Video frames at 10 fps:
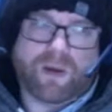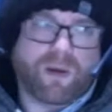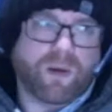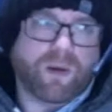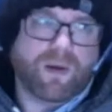I
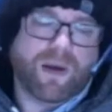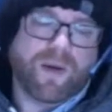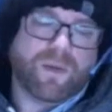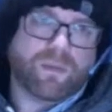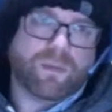could log on
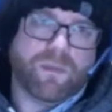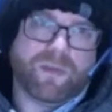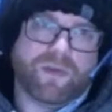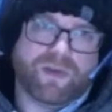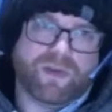now and there'll
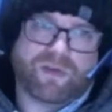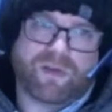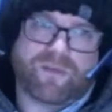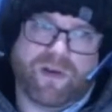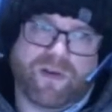probably be
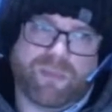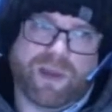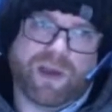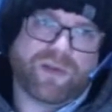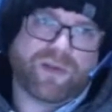
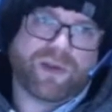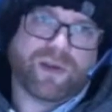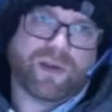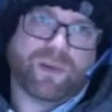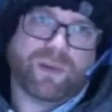65 players in
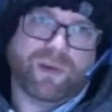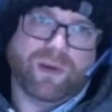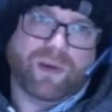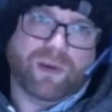the guild,